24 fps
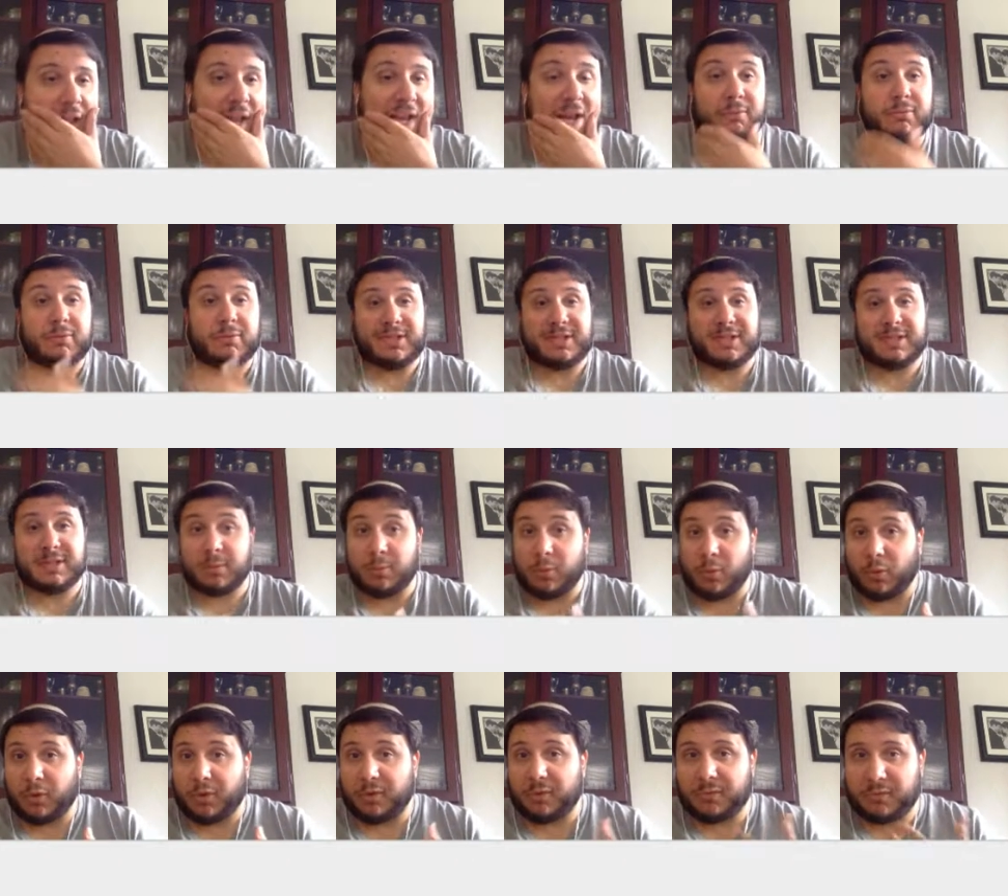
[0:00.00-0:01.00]
Now, this is a
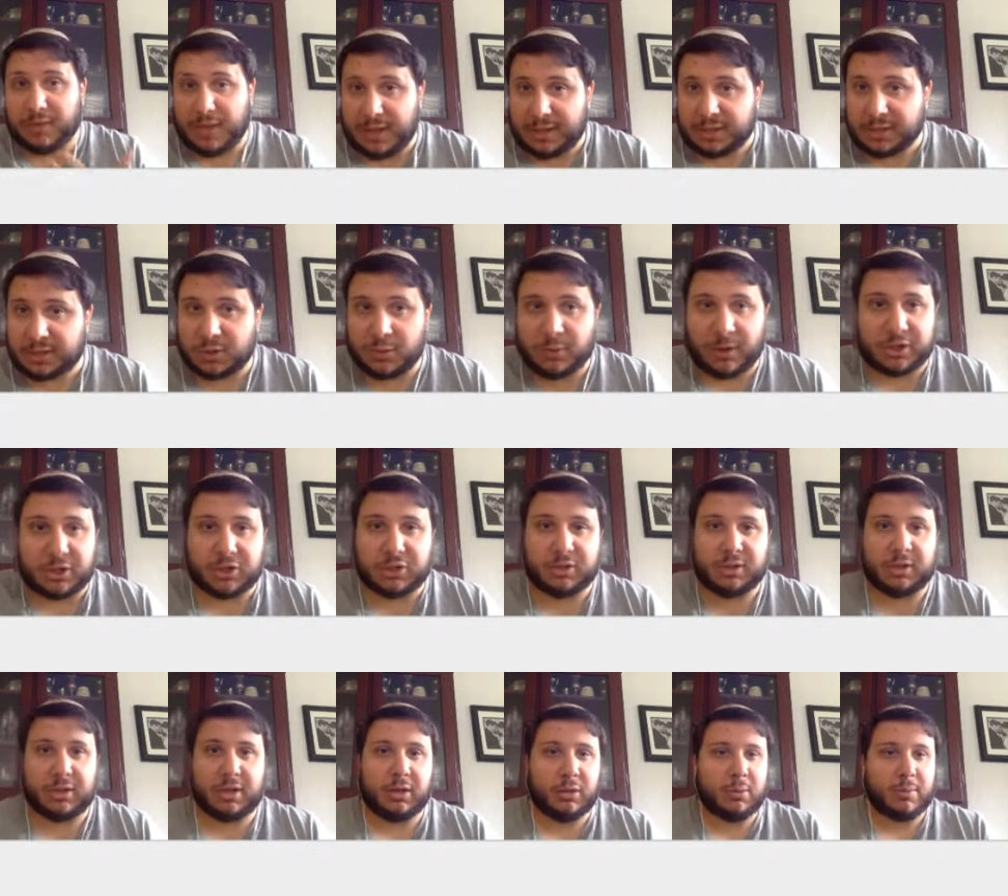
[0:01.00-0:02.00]
more advanced
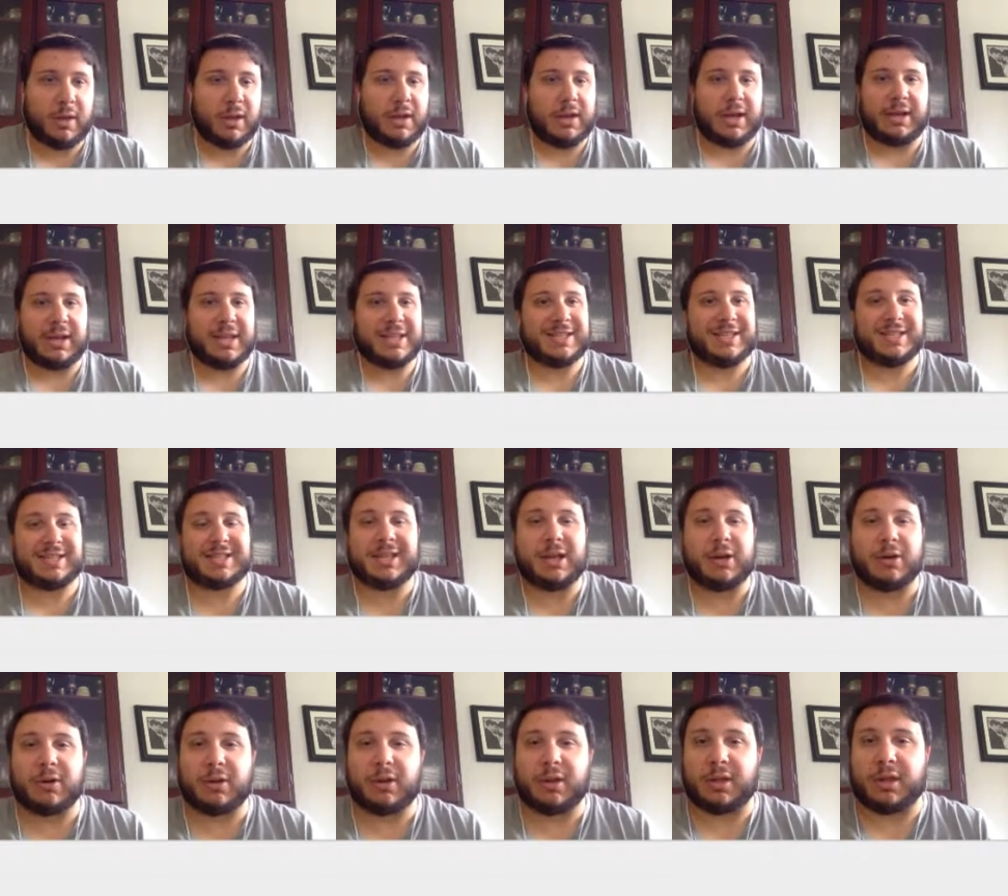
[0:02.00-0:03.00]
question that you may not
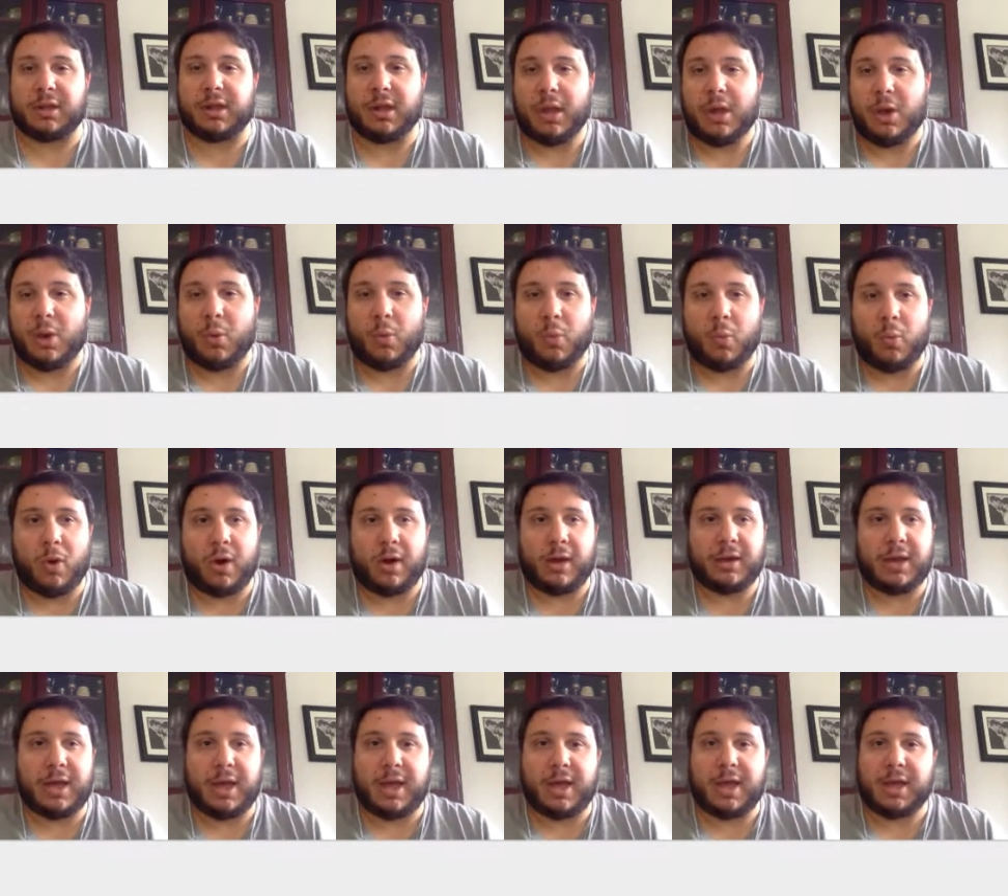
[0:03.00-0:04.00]
necessarily
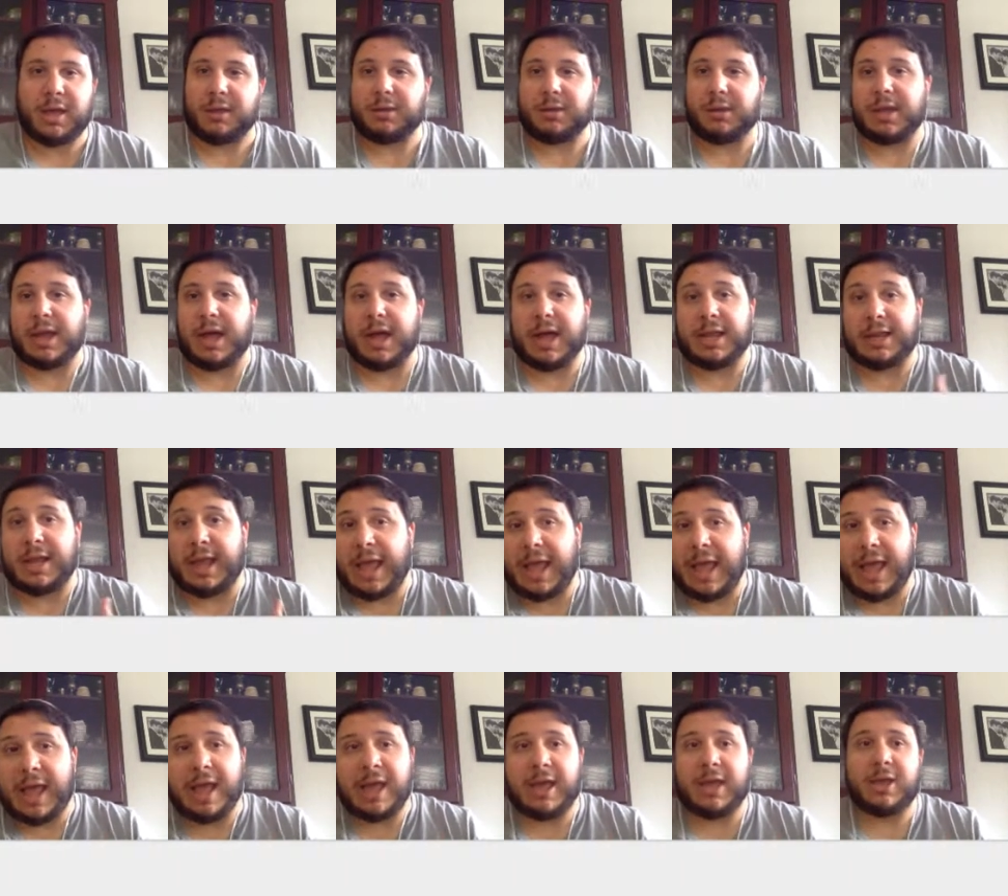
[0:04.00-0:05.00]
want a
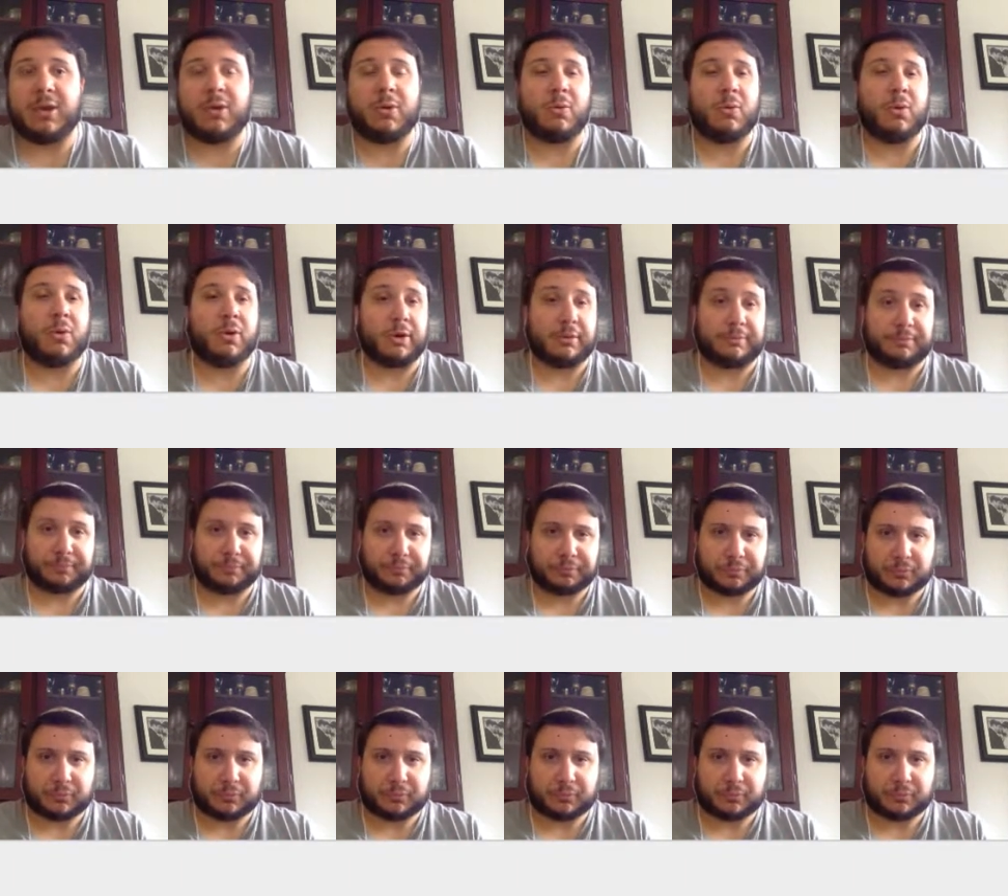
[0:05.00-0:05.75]
9A or